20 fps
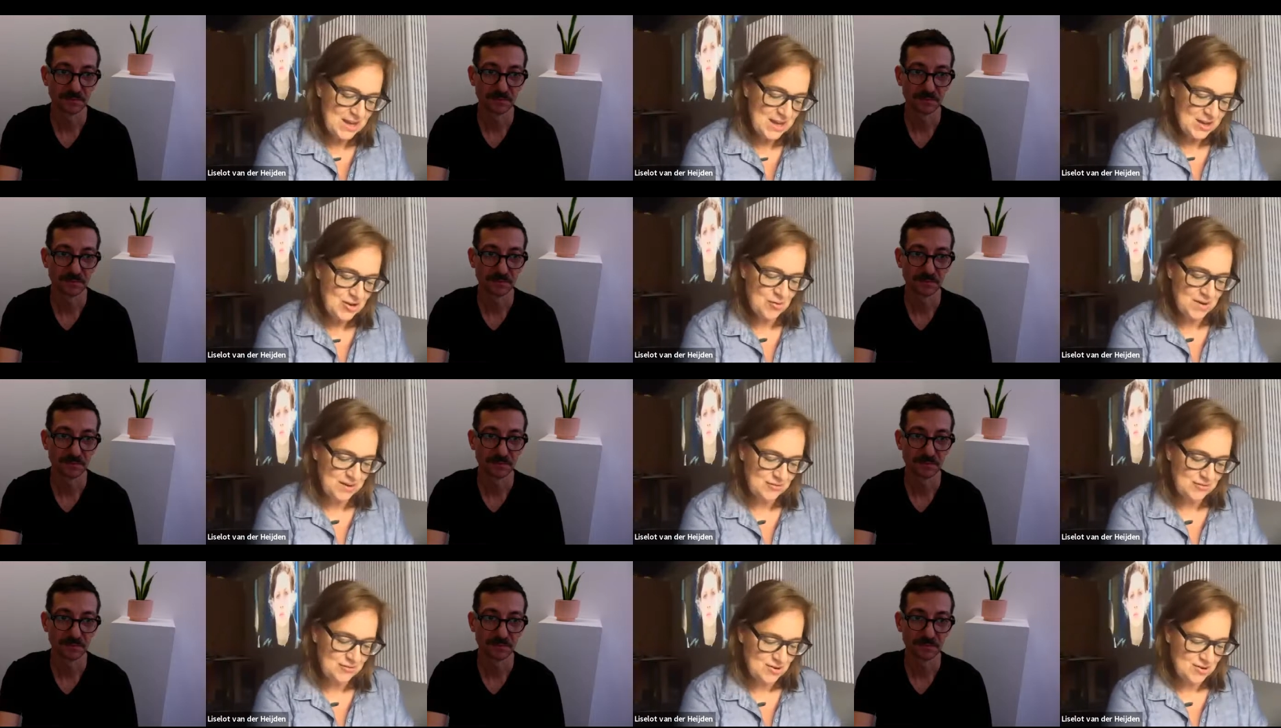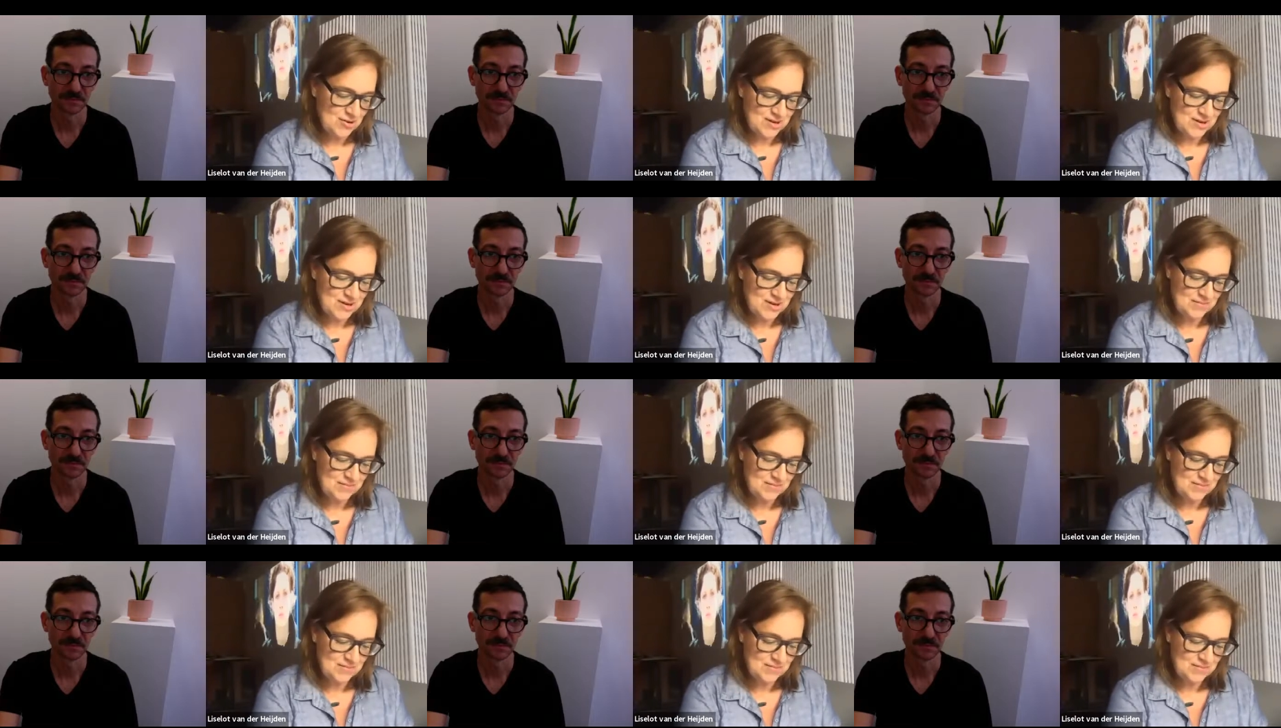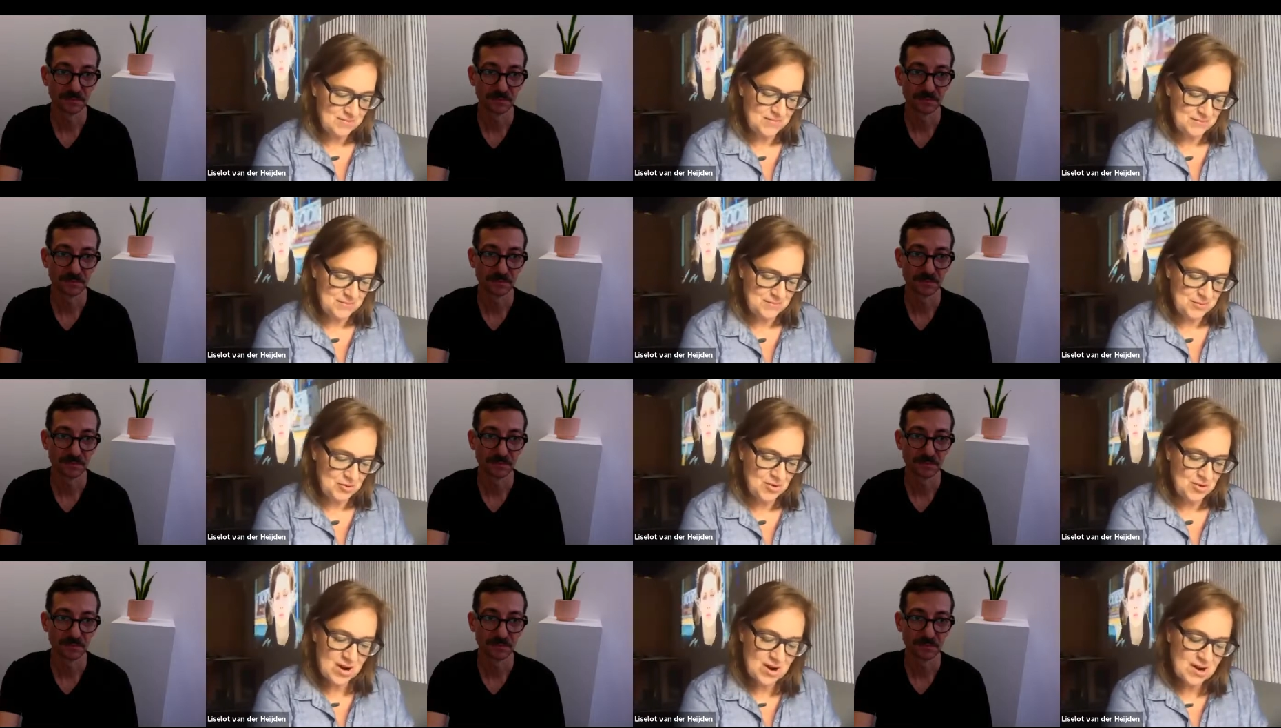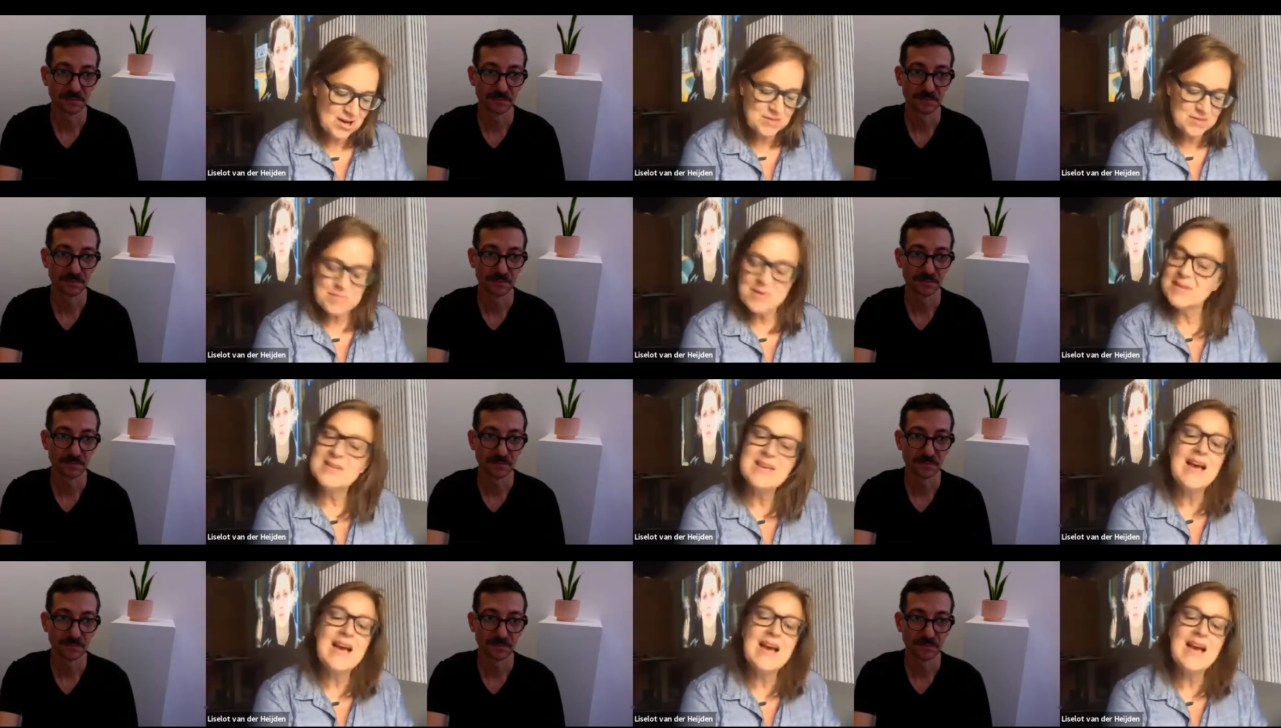Speaker 1: going for pure art.